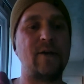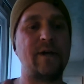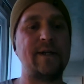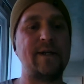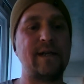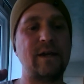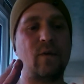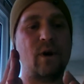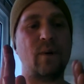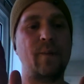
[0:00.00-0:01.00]
You can see
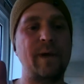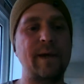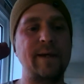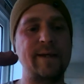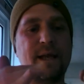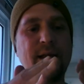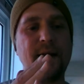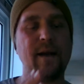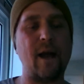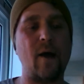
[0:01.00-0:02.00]
where it bends
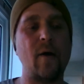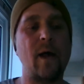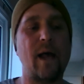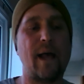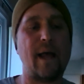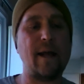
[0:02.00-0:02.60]
in and out.